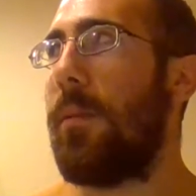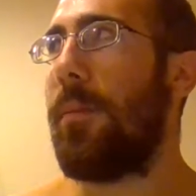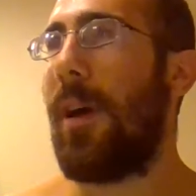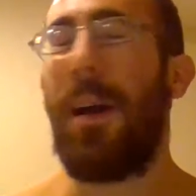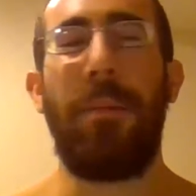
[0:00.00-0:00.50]

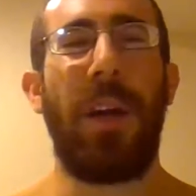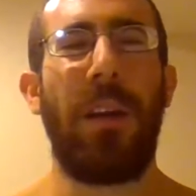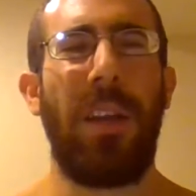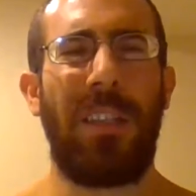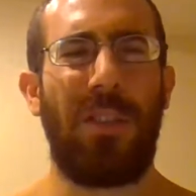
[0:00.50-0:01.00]
I'm kind of
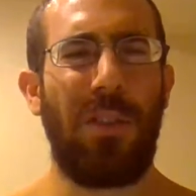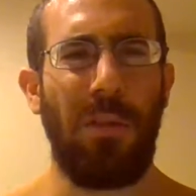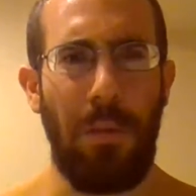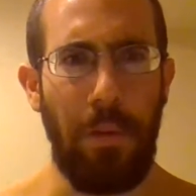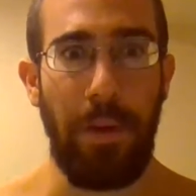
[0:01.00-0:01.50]
like
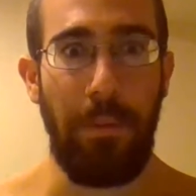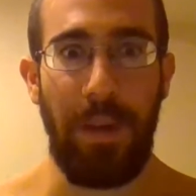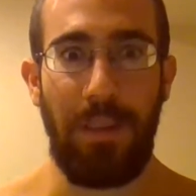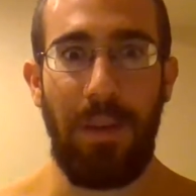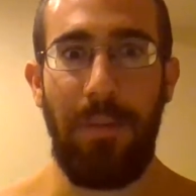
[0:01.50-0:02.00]
screwing
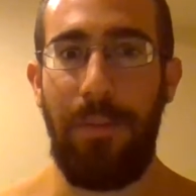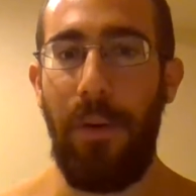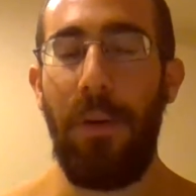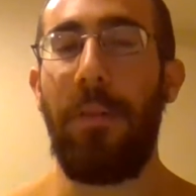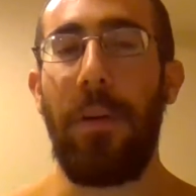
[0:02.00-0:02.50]
myself
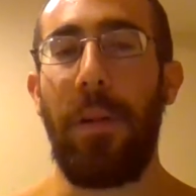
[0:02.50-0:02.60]
over,